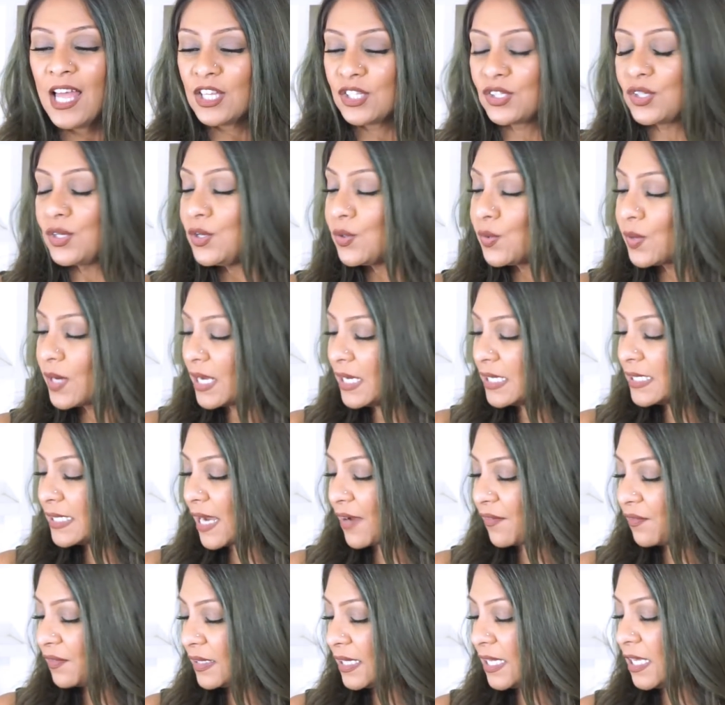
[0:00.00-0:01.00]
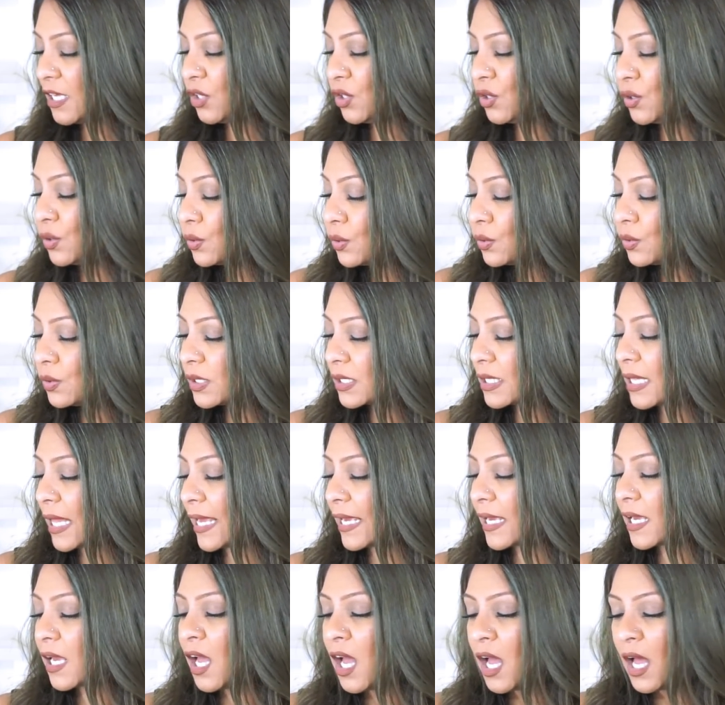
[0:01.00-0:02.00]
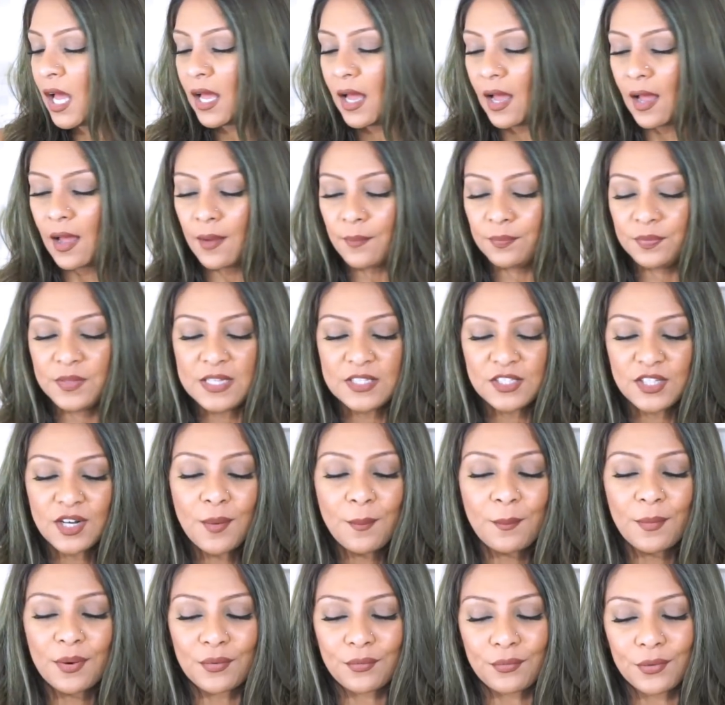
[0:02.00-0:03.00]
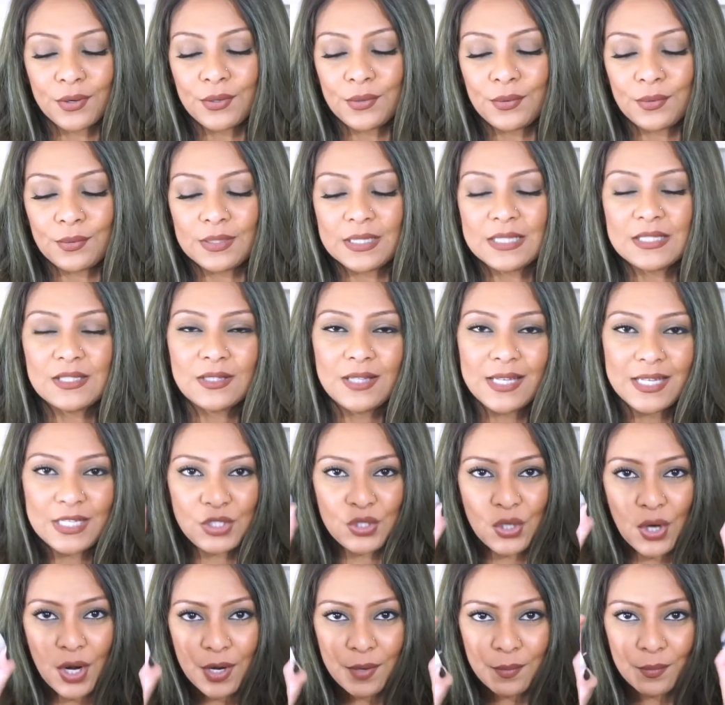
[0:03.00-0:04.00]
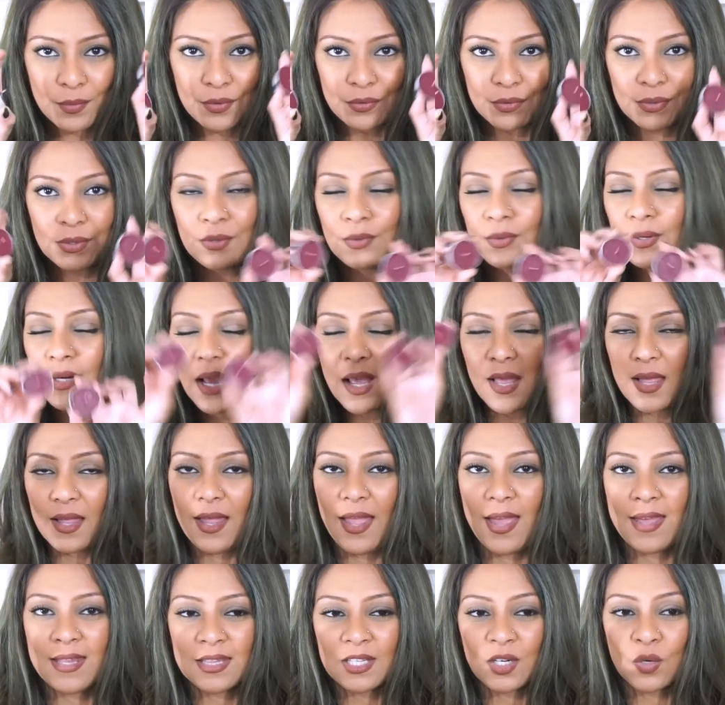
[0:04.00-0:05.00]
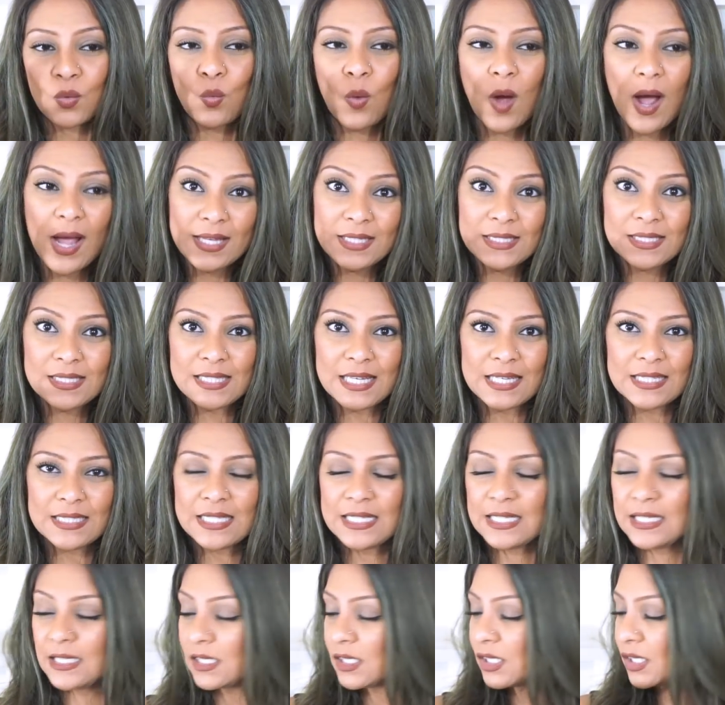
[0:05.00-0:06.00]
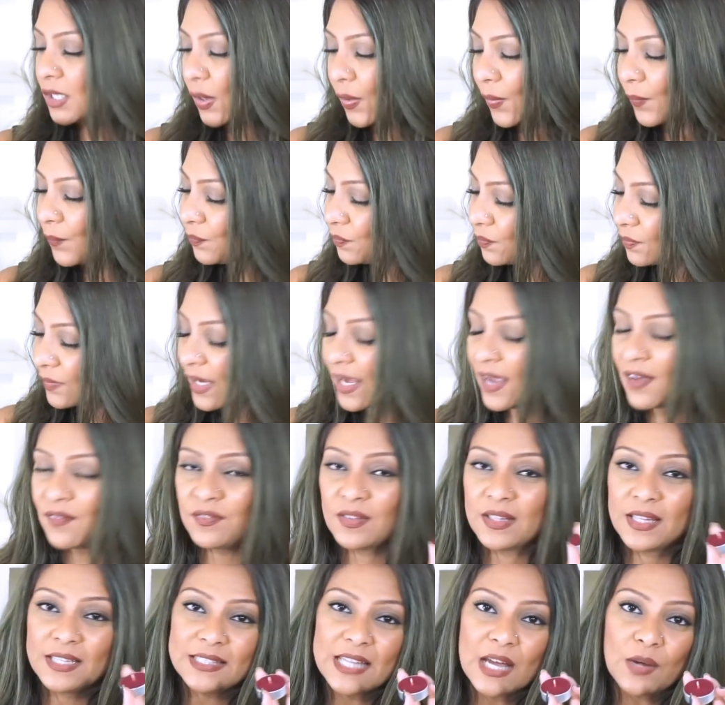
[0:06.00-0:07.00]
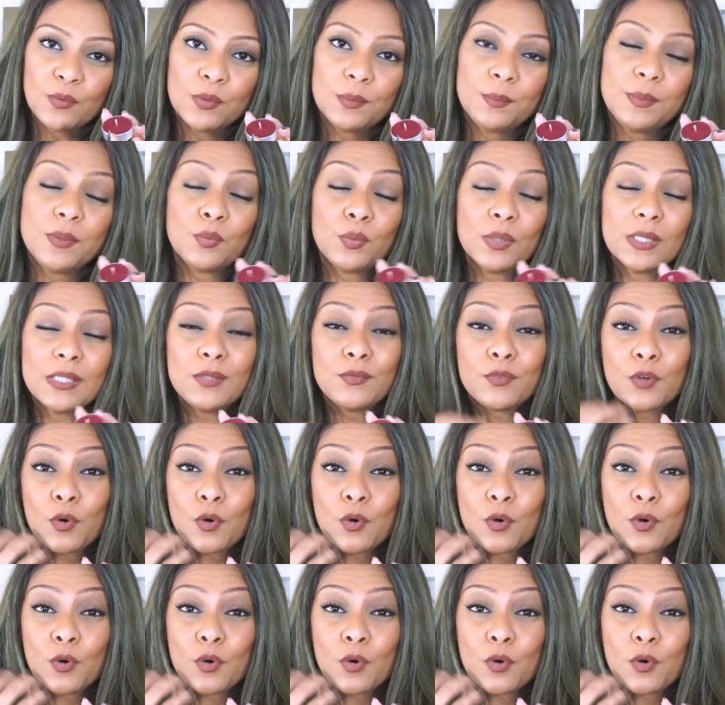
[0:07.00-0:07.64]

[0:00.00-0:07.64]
So you can definitely use like, these are maroon, these are like dark maroon, and they're wine scented, so I feel like that would be really